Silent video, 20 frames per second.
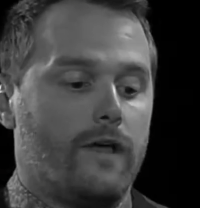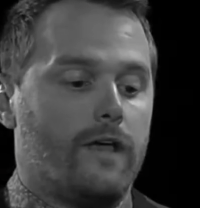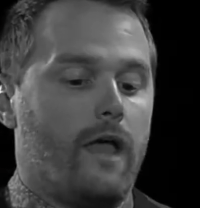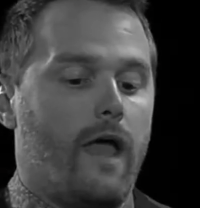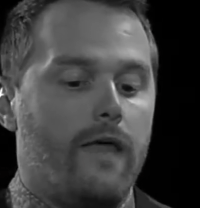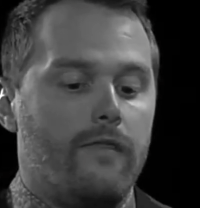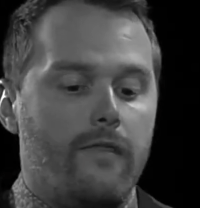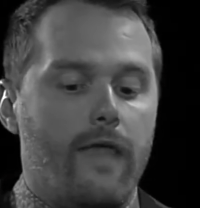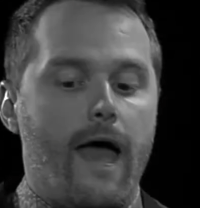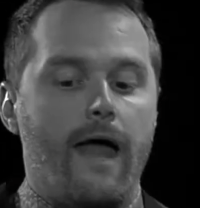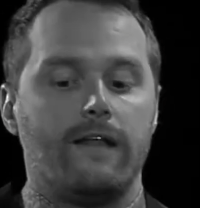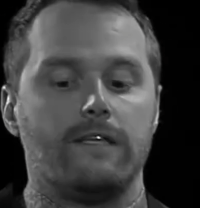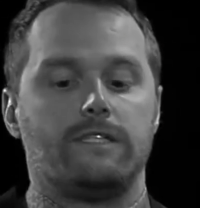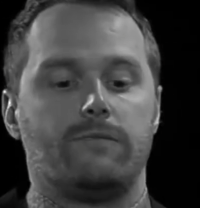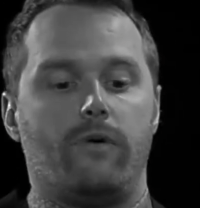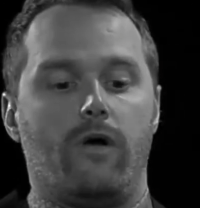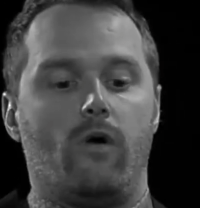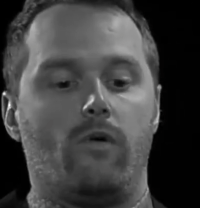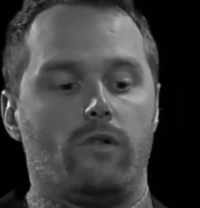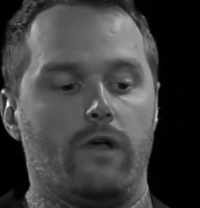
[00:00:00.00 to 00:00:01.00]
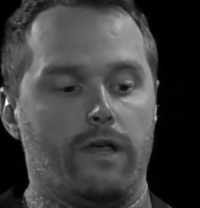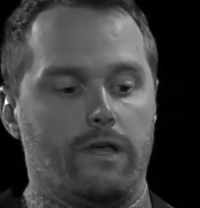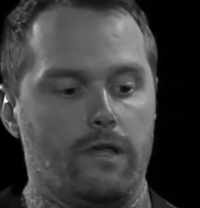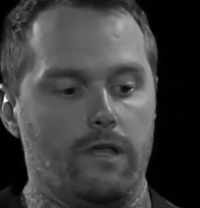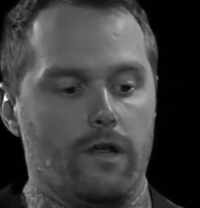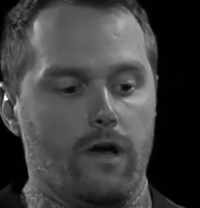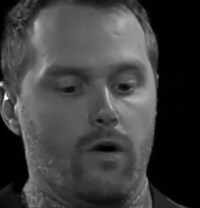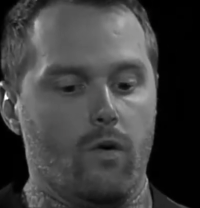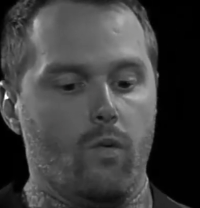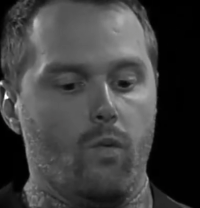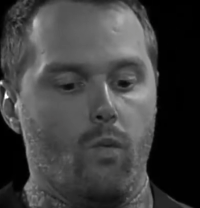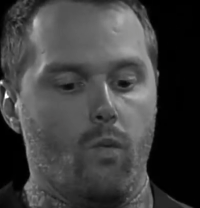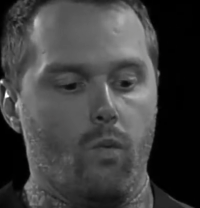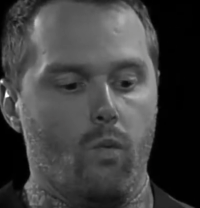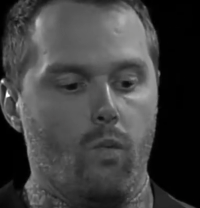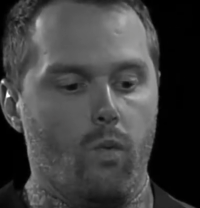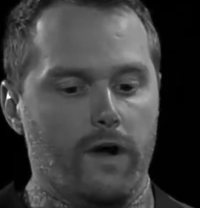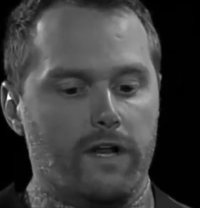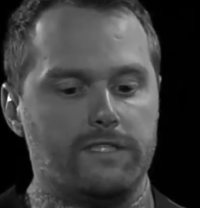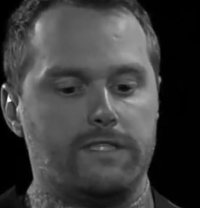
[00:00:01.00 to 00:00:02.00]
like, and that is about, like, you know,
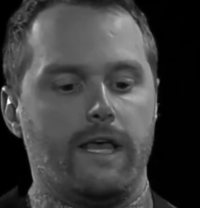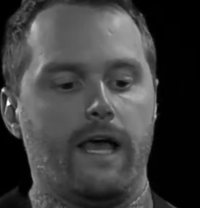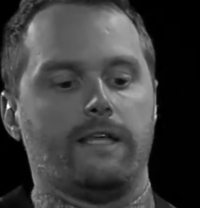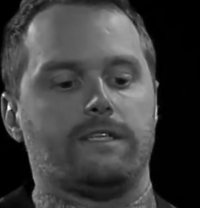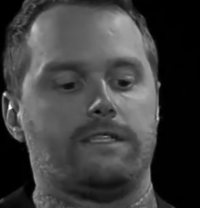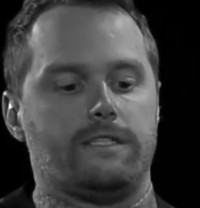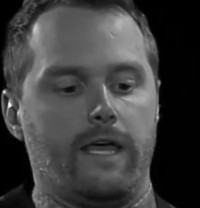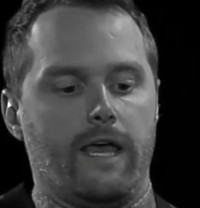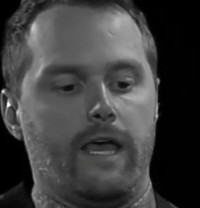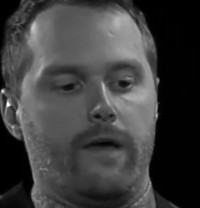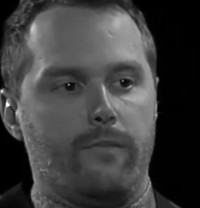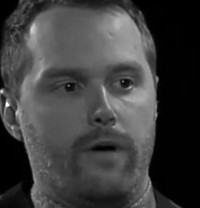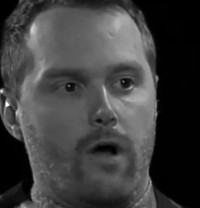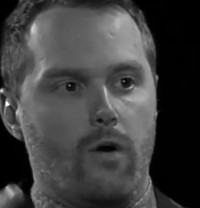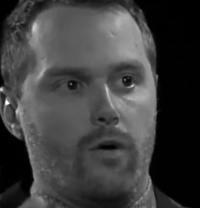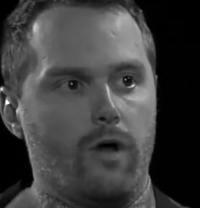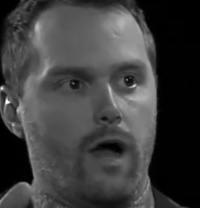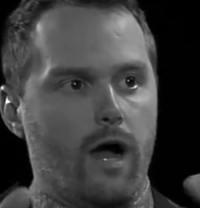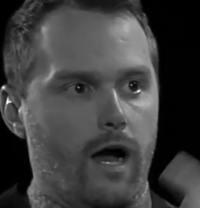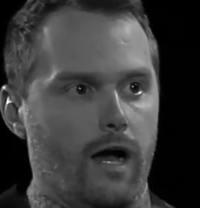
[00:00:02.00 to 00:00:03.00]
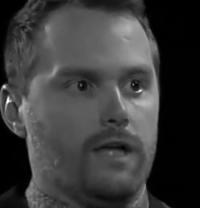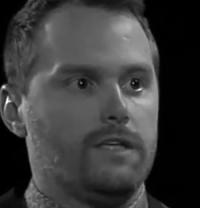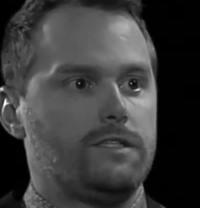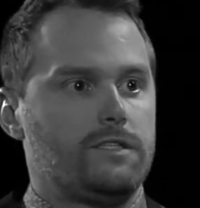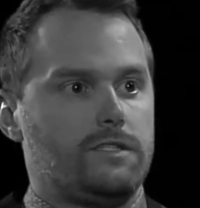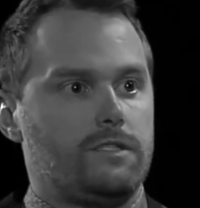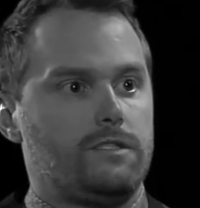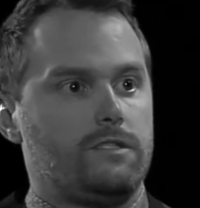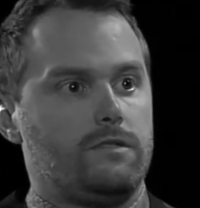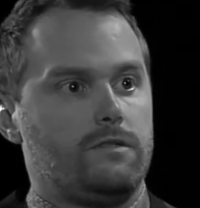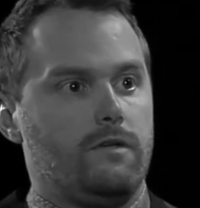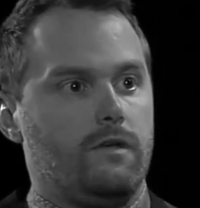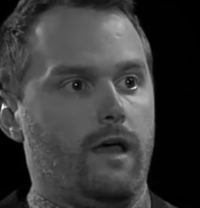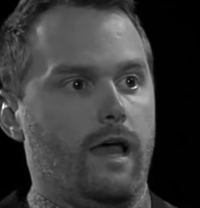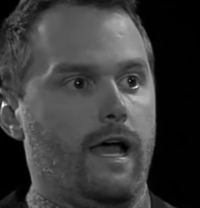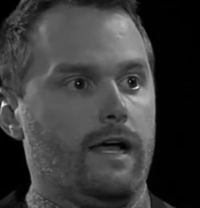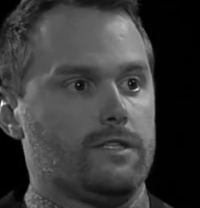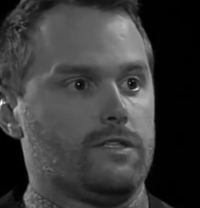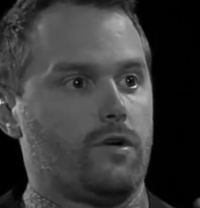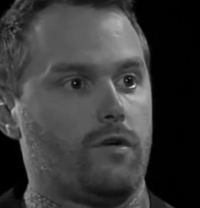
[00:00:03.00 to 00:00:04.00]
what does that say about us
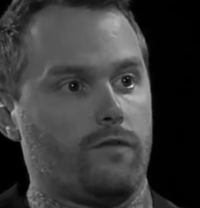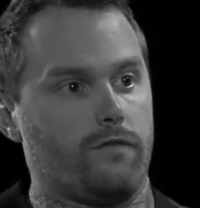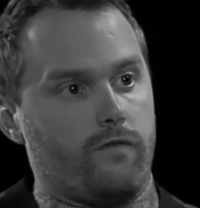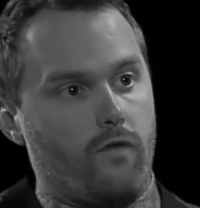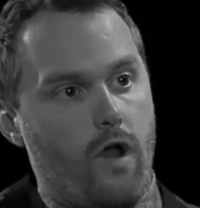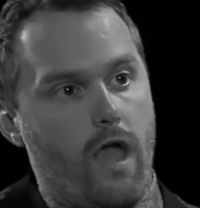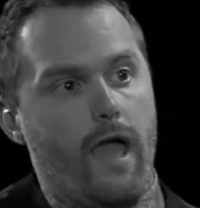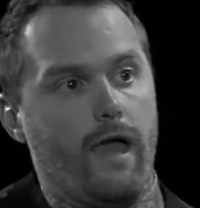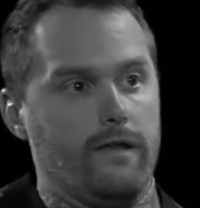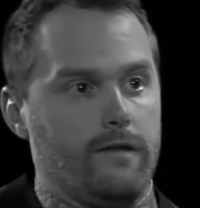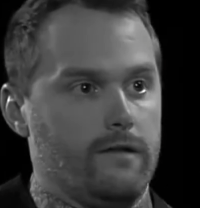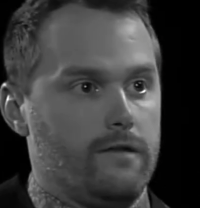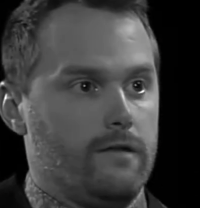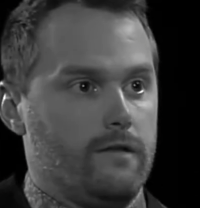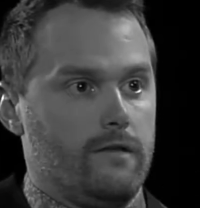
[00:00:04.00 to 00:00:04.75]
as her friend?